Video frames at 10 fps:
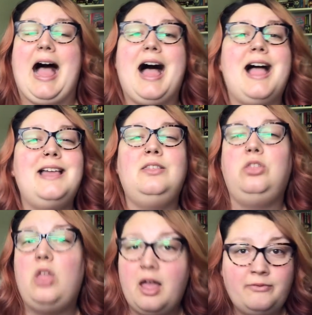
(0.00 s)
I
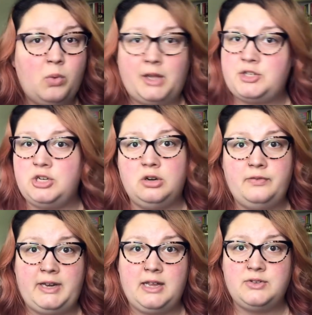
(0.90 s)
love watching her
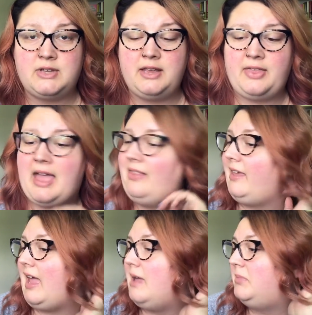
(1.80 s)
videos like that.
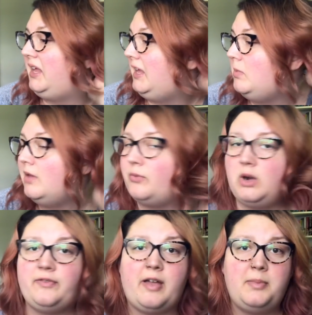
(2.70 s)
Like, I'm like, give me a
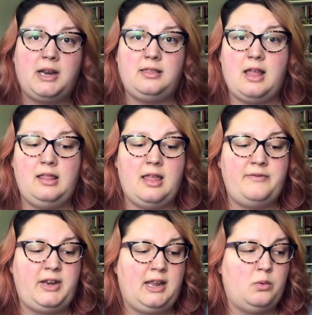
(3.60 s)
45 minute Lala
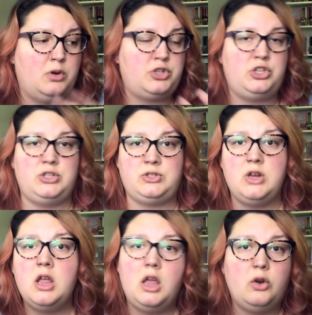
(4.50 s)
video where she just
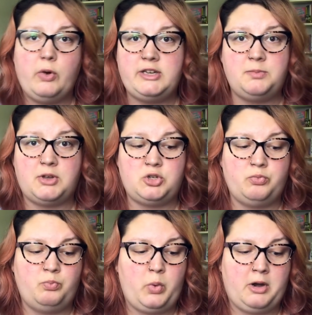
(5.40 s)
reads a bunch
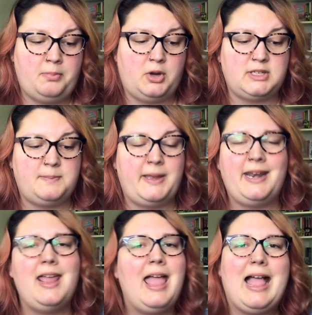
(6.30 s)
of weird books. But,
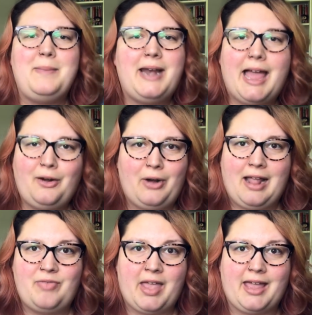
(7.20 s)
I mean, I don't
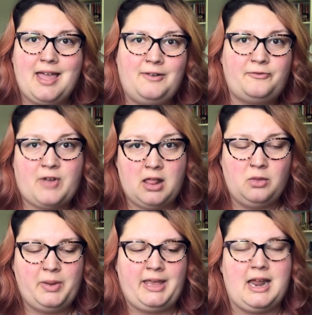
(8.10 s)
have that kind of
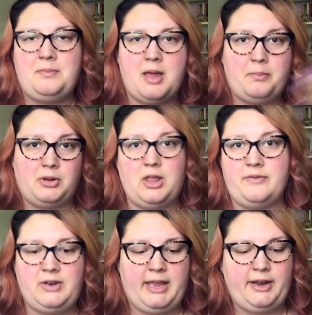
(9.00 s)
following and I'm not
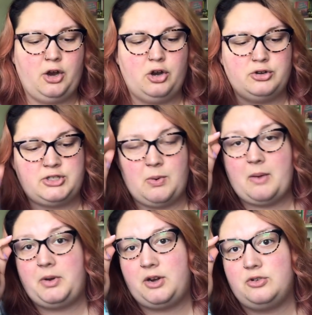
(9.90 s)
beloved like her, so
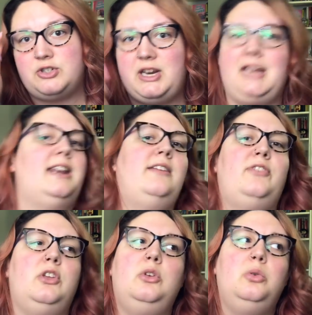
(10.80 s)
I would understand
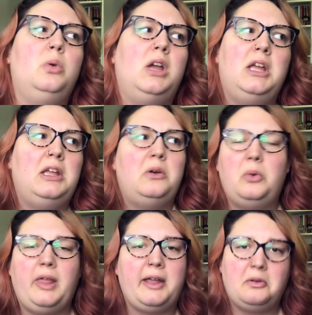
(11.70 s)
if you
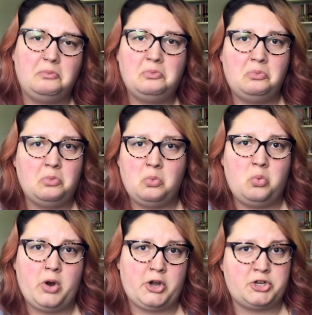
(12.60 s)
were like, mm,
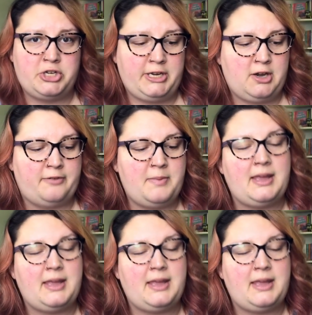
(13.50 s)
where does she get off